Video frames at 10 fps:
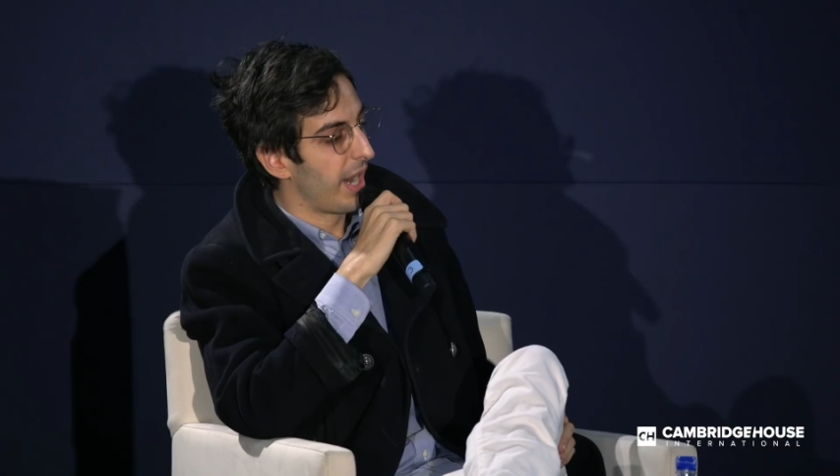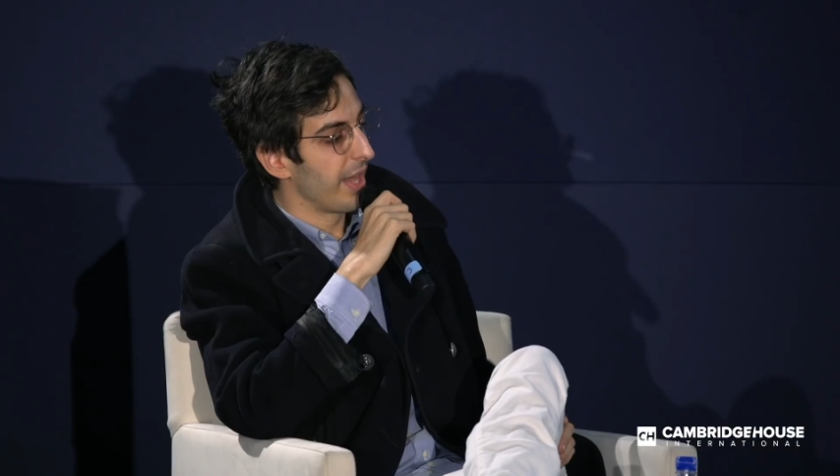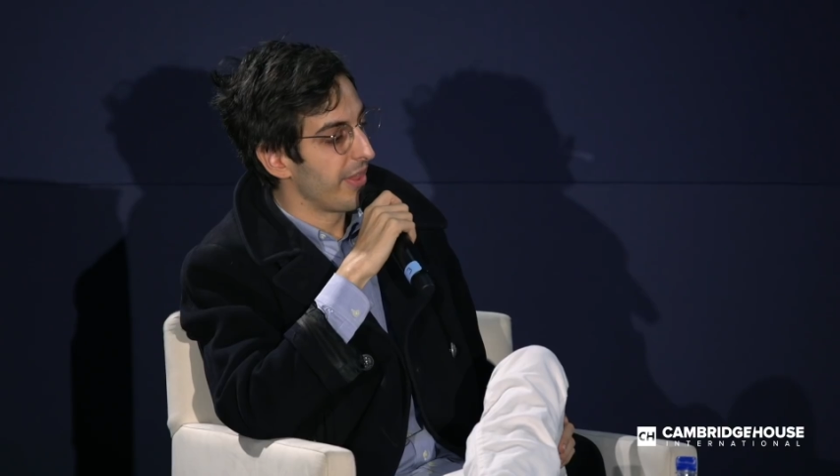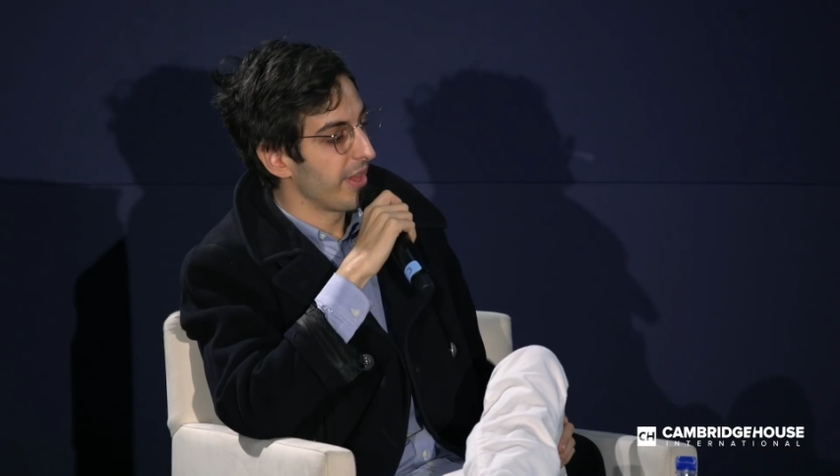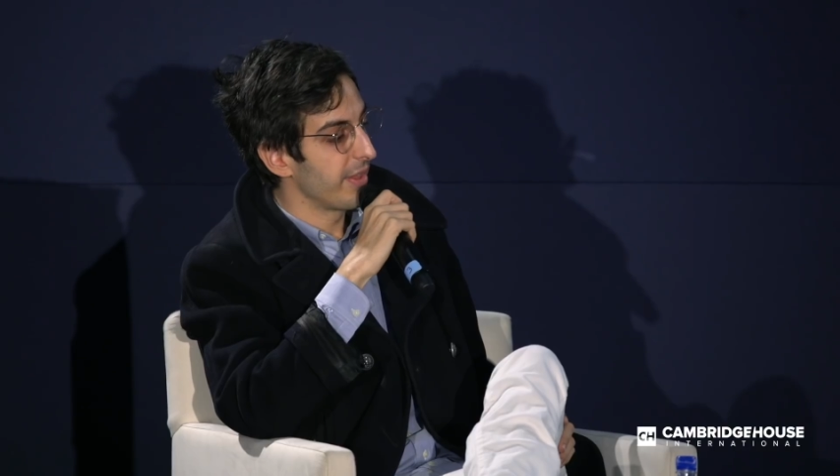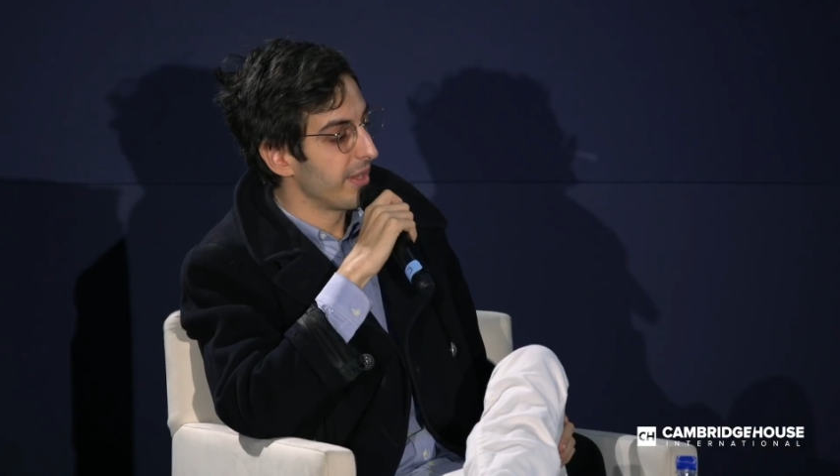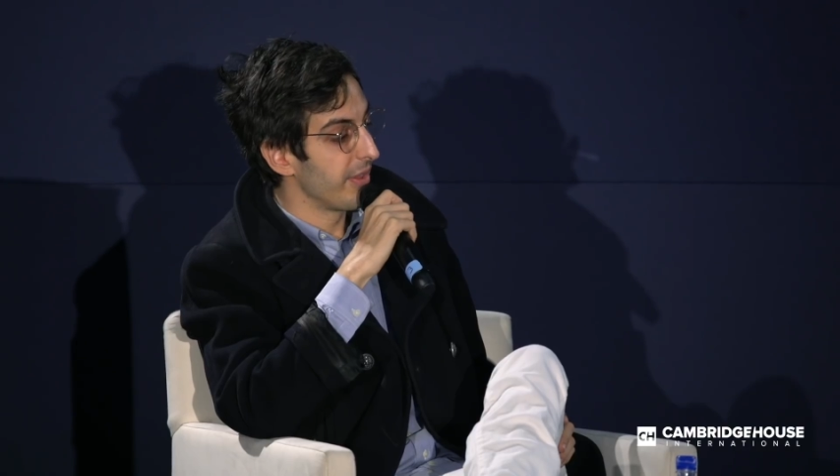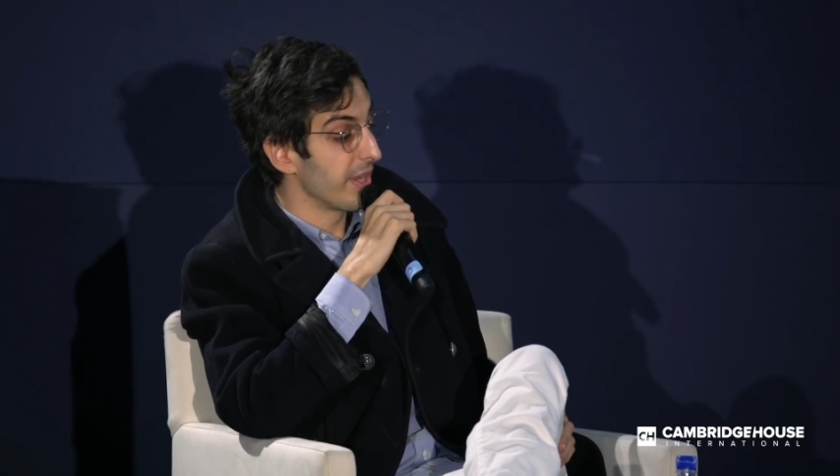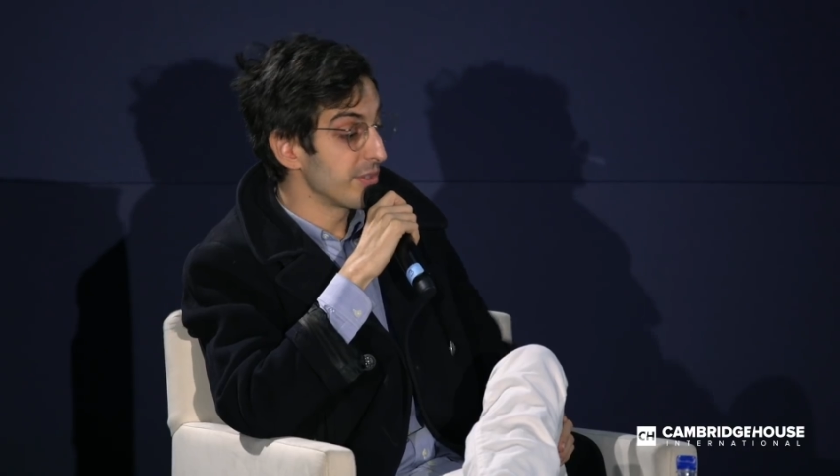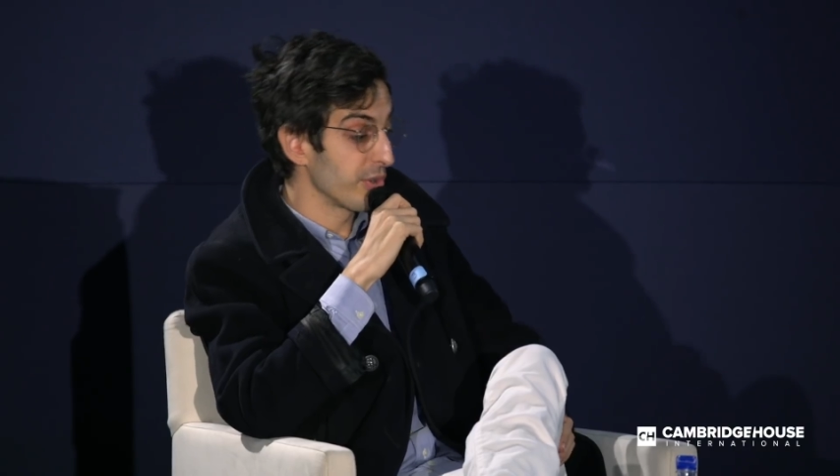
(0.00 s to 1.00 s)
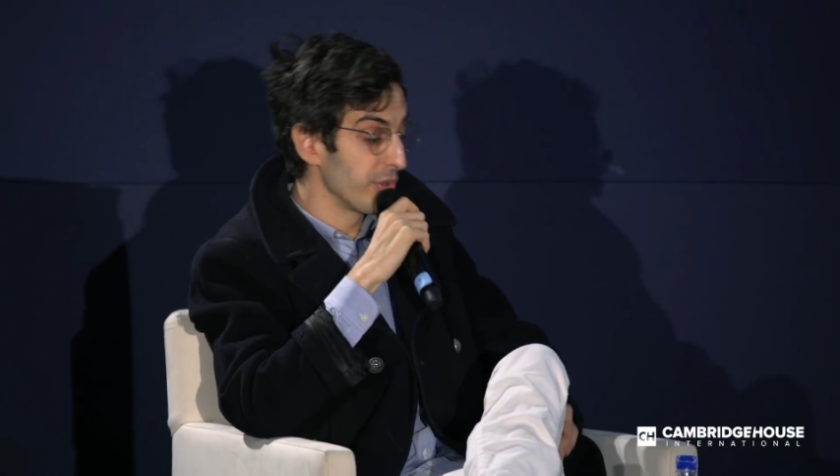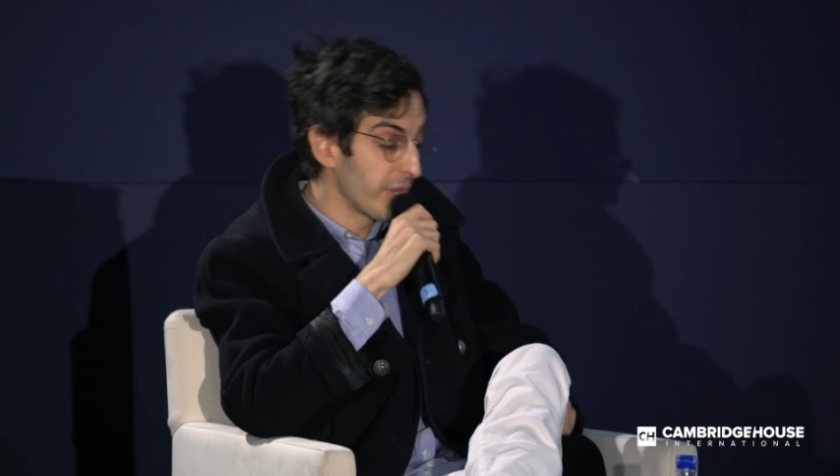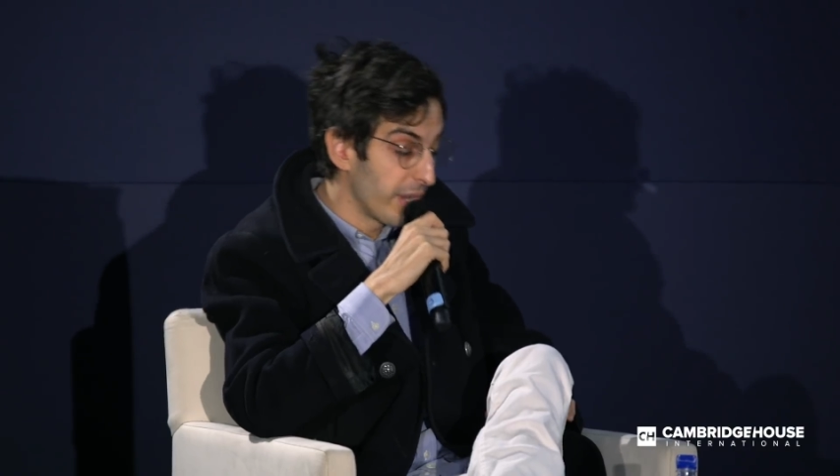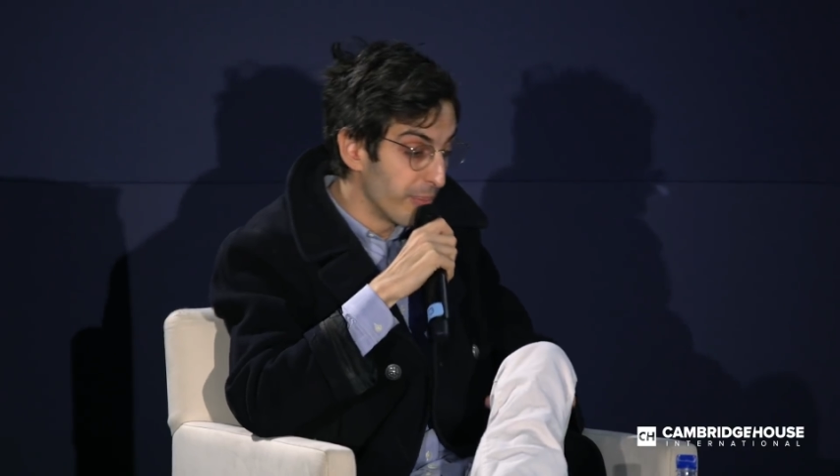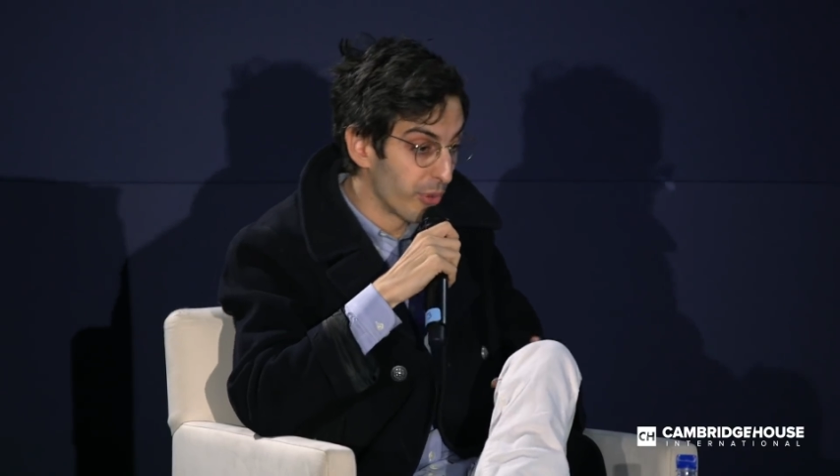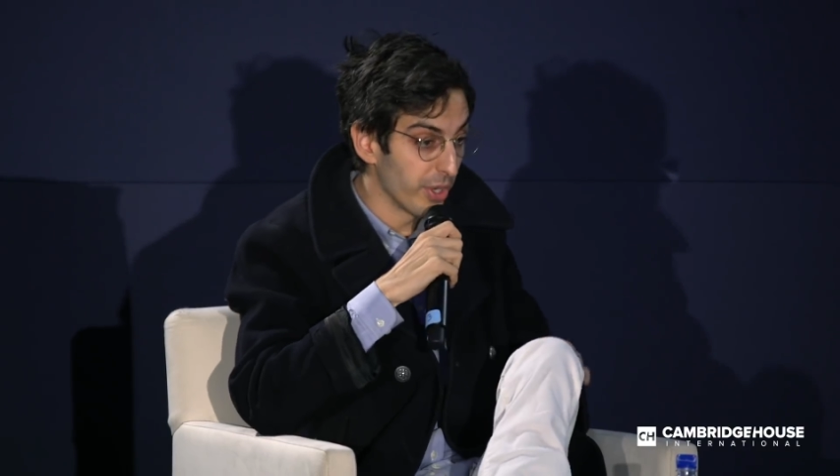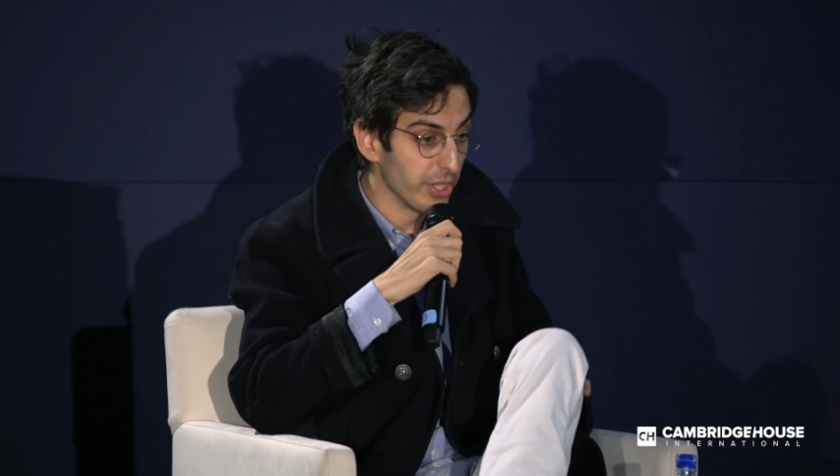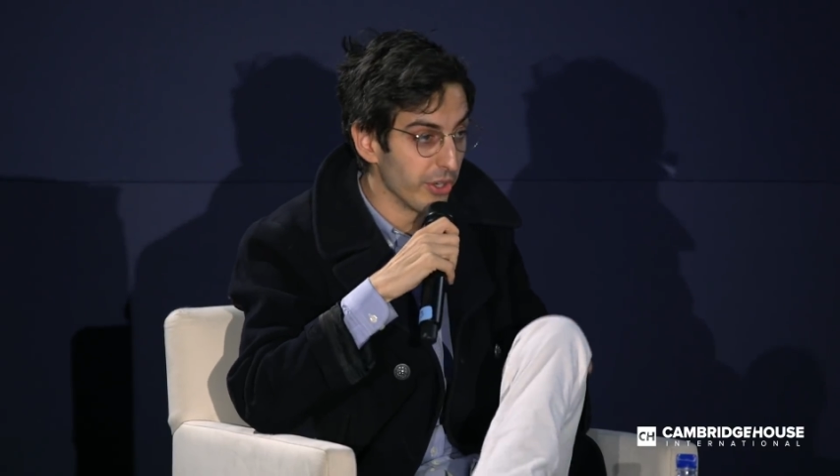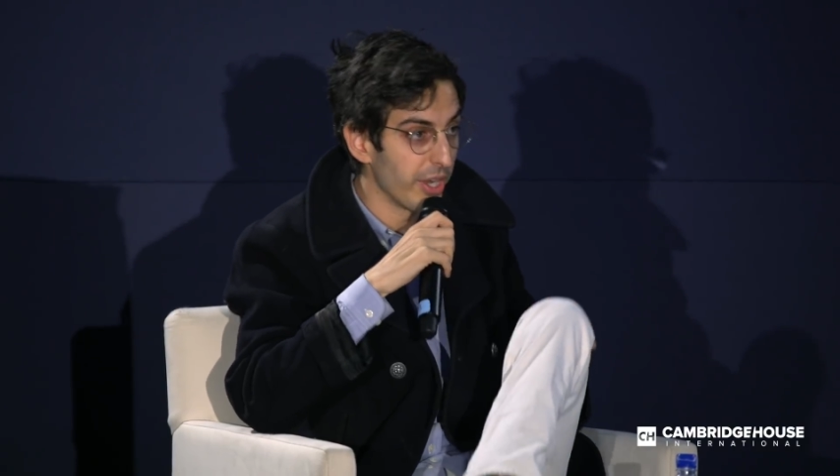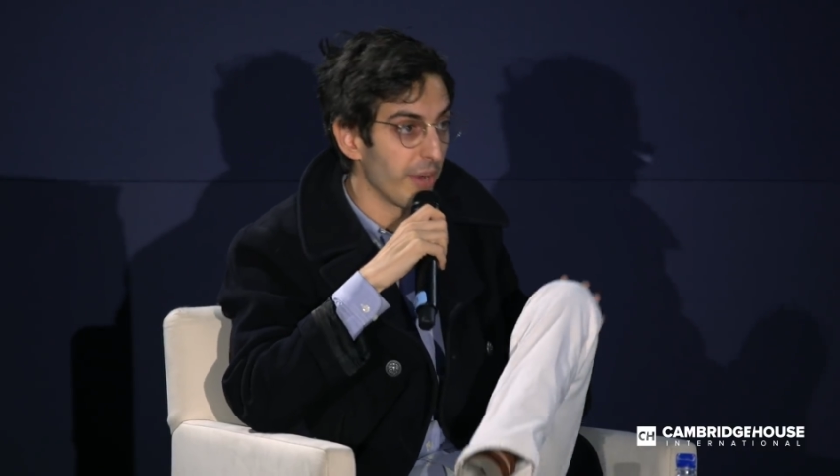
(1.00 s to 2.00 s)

I think that things are looking pretty good.